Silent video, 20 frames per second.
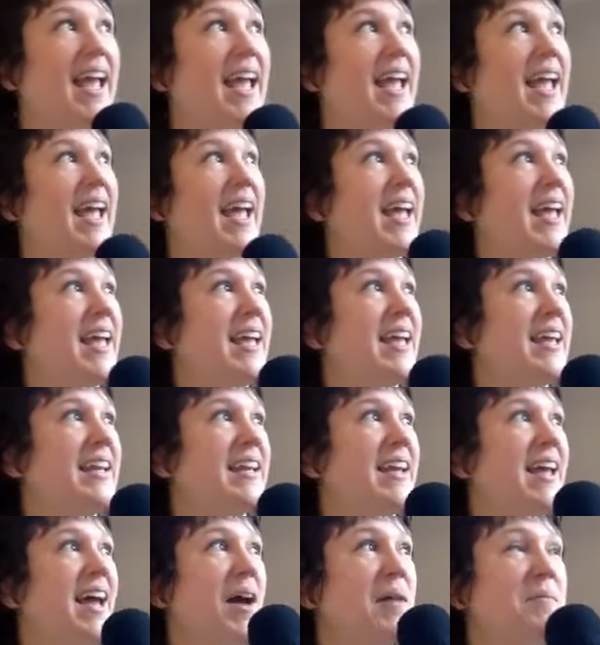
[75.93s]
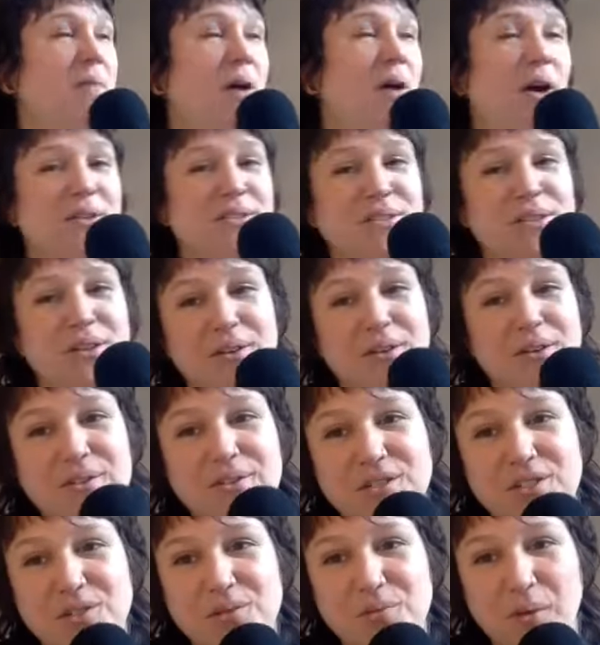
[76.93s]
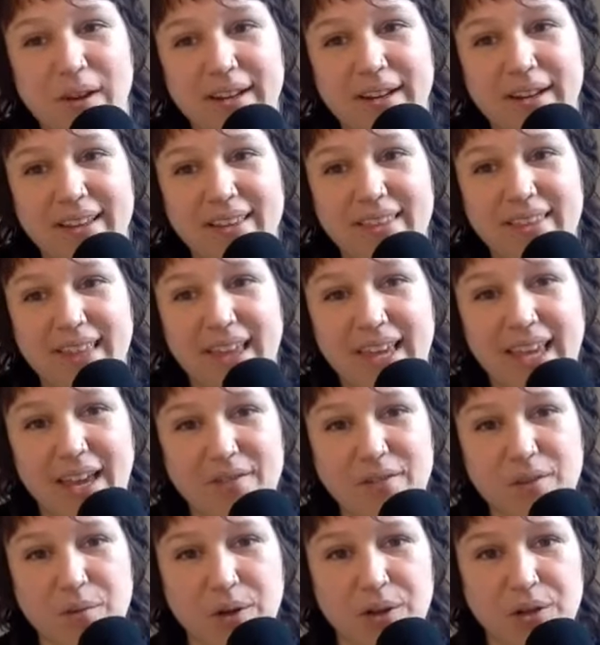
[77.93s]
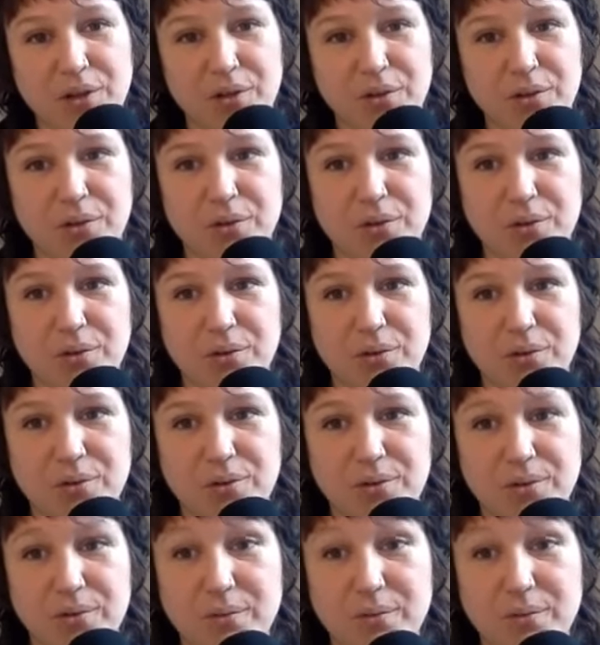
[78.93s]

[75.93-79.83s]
And I'm also just want to thank everyone who